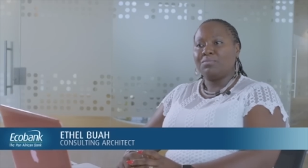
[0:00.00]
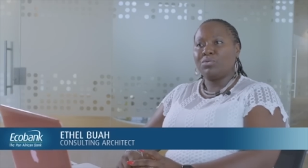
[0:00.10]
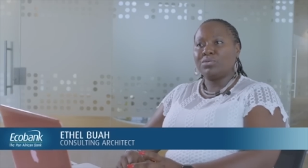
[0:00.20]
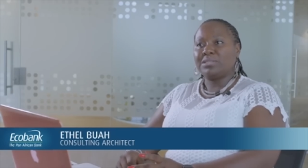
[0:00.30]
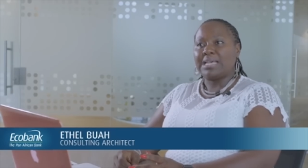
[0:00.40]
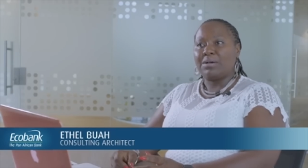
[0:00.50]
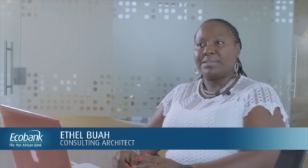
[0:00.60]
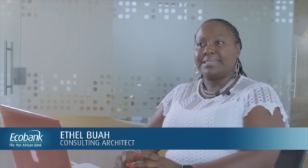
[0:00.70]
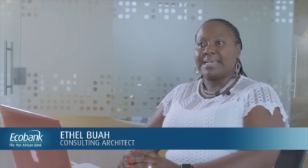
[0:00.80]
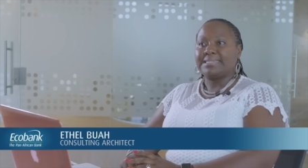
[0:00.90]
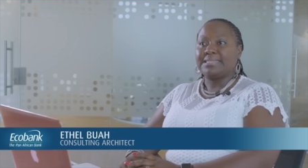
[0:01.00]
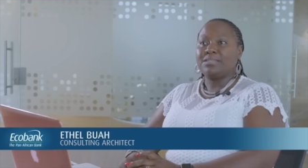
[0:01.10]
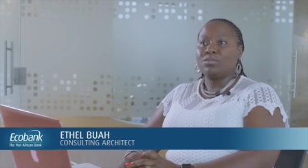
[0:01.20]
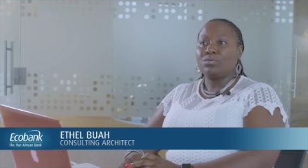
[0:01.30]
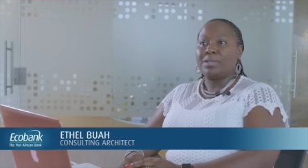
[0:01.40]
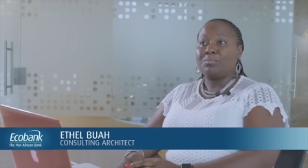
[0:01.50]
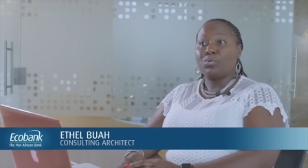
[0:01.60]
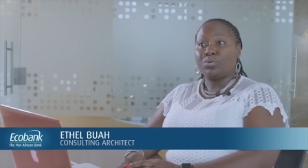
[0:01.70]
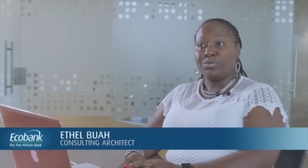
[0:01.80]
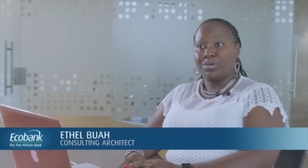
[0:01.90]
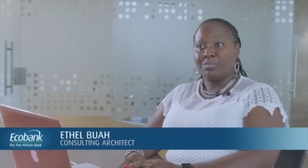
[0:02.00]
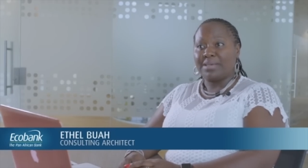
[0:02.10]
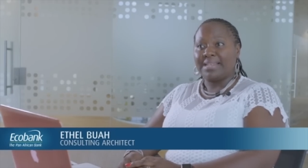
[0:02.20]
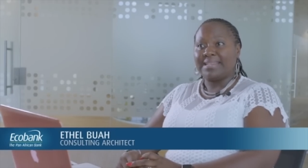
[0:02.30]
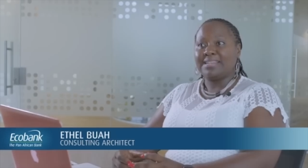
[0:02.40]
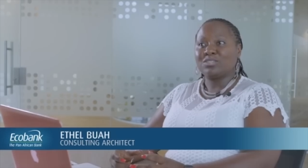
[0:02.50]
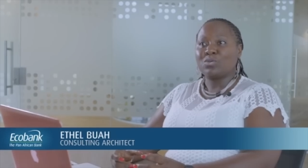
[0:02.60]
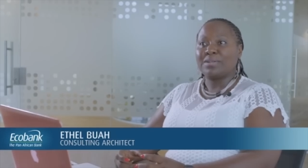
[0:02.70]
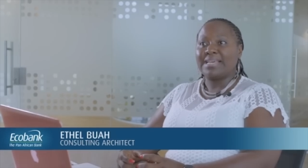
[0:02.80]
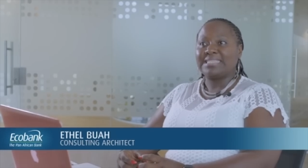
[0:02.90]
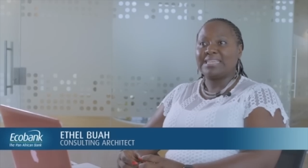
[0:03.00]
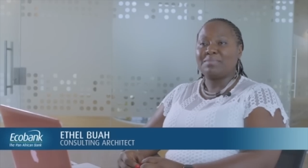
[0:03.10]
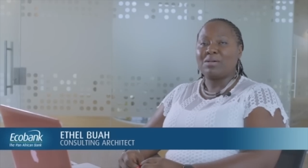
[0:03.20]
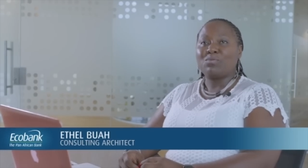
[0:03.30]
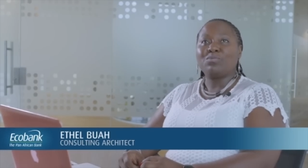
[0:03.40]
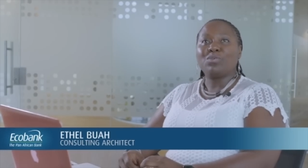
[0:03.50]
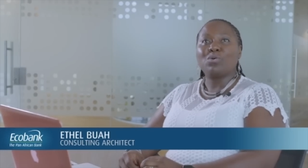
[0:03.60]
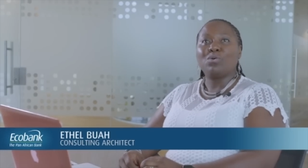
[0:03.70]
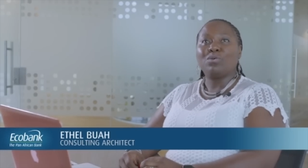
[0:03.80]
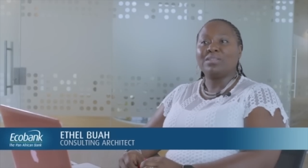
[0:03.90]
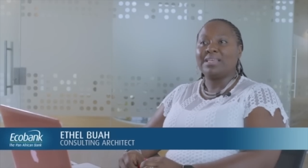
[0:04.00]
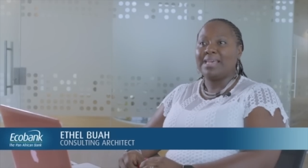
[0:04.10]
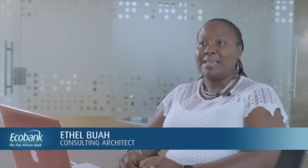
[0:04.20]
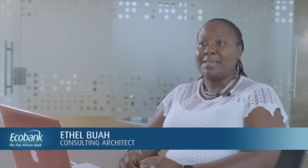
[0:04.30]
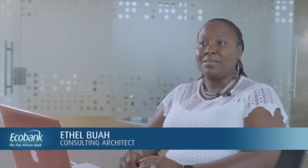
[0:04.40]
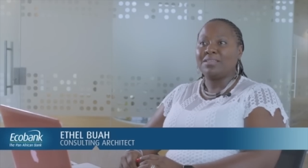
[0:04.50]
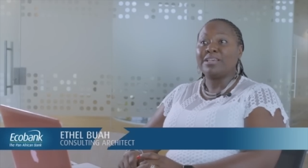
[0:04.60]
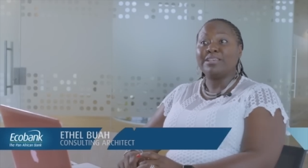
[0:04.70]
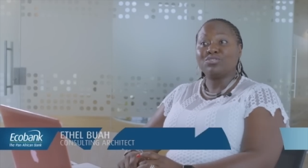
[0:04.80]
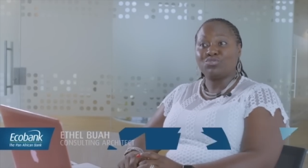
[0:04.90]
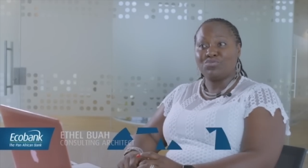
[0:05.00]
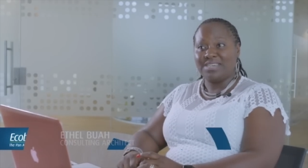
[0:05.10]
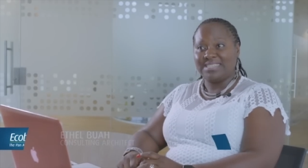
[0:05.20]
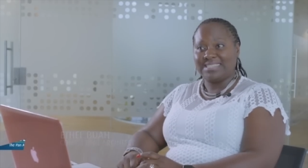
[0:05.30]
Both towers are sitting on a podium and then it's connected by what we call a, a street.